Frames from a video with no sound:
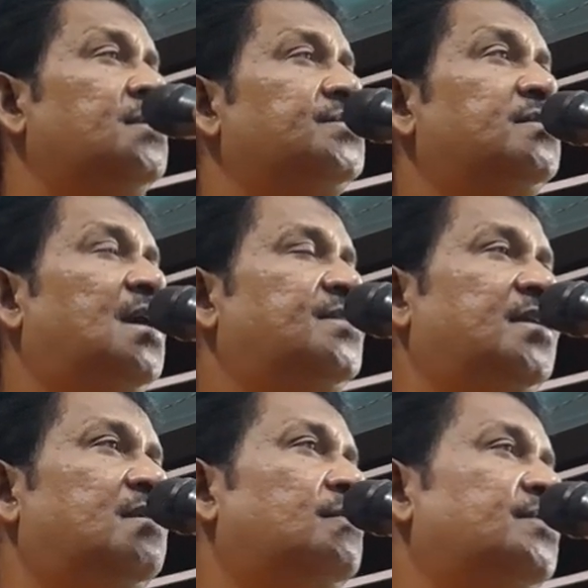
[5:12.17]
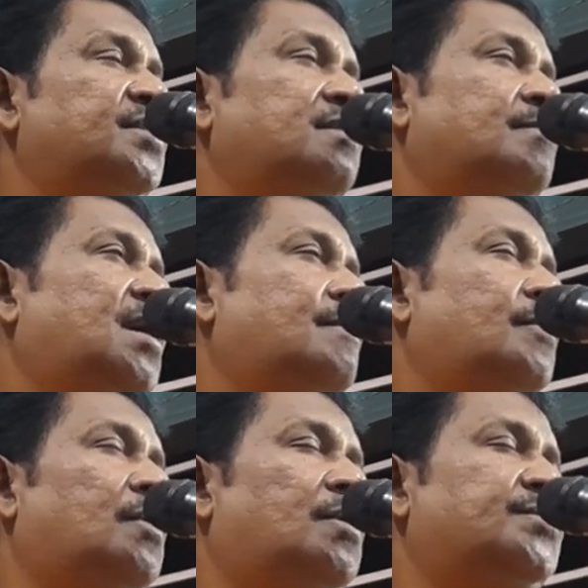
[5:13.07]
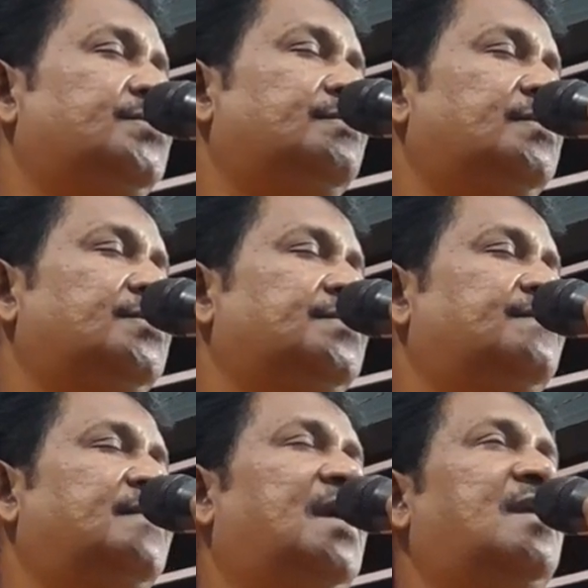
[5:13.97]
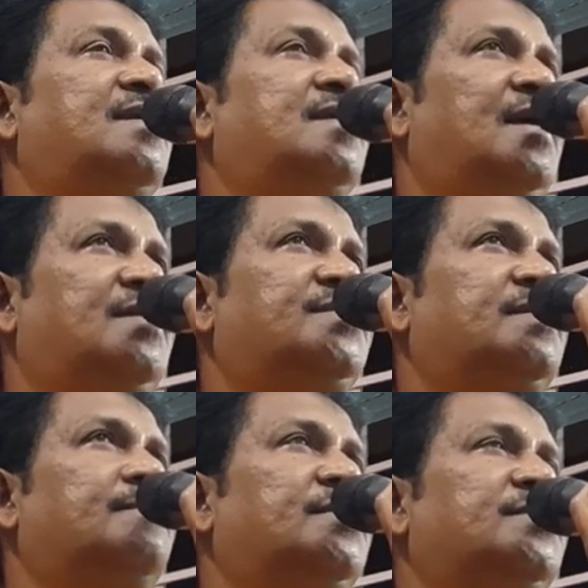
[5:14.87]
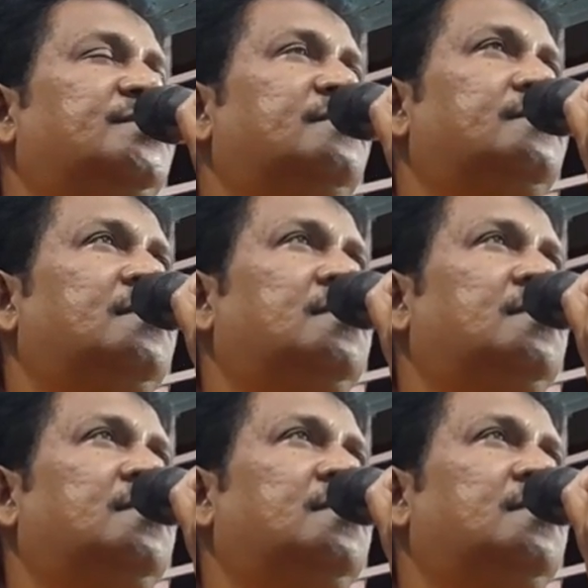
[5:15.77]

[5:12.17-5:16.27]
So I tell you one thing, my boss was fantastic person.